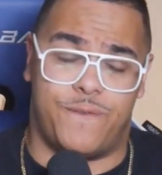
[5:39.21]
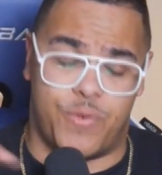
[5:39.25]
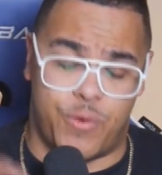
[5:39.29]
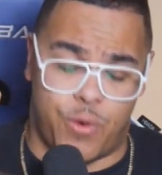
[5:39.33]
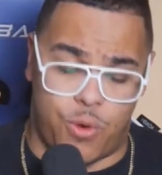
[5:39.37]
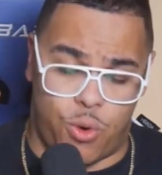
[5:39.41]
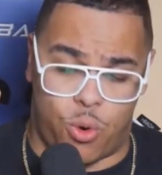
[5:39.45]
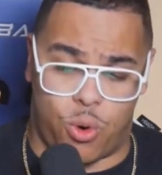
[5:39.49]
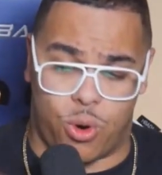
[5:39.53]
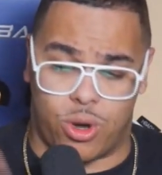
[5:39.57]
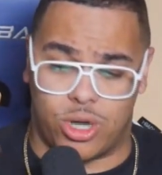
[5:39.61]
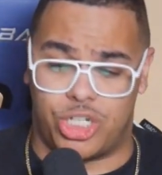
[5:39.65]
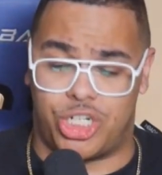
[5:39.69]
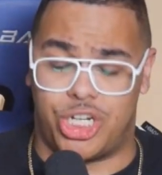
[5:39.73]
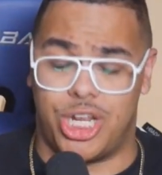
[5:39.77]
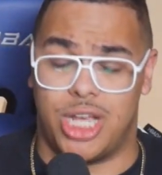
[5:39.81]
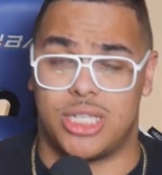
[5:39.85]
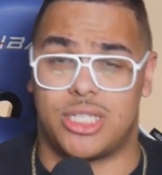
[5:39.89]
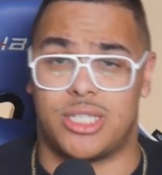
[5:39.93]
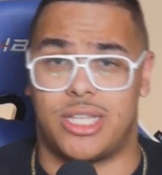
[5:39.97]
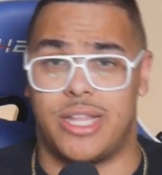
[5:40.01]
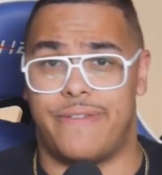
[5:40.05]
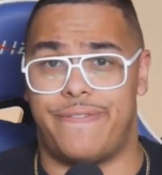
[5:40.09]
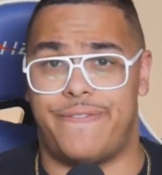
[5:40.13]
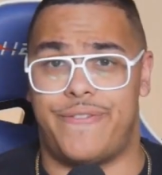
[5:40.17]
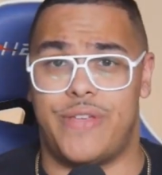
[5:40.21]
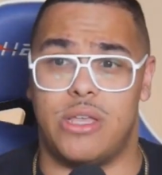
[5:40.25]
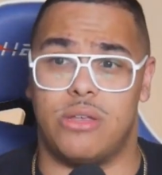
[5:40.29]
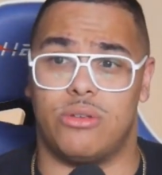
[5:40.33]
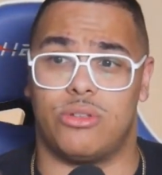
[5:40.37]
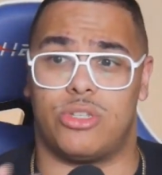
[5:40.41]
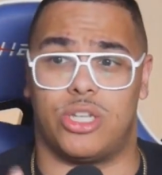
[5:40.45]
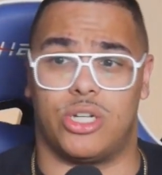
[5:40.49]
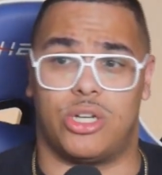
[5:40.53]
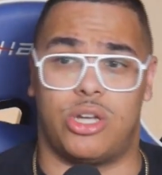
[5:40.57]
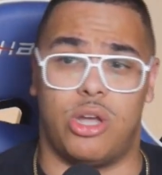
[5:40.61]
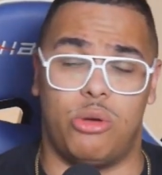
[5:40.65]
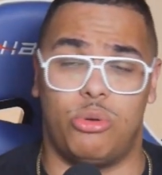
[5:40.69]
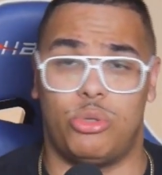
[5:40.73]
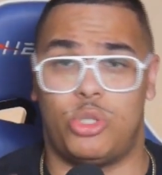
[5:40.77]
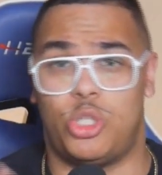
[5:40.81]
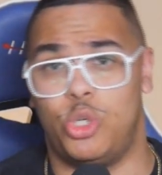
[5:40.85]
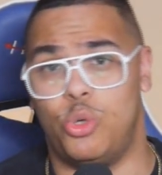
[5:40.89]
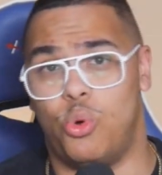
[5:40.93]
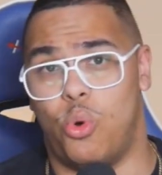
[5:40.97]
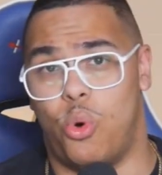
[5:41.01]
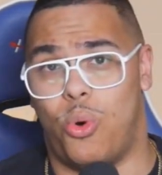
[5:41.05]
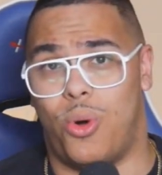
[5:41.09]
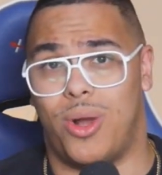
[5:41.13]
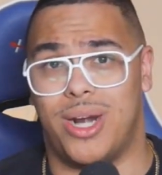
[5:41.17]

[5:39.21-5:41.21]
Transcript: for Justin Fields to go to